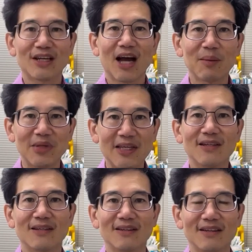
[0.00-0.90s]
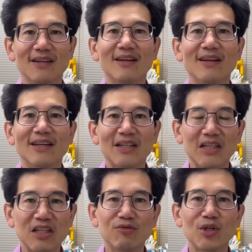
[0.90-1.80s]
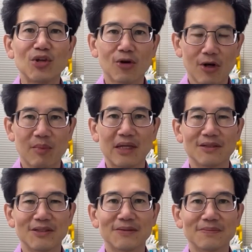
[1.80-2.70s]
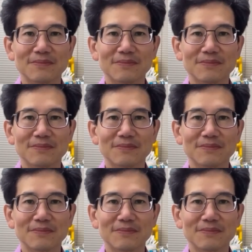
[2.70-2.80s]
I'm here. Leave me your comments.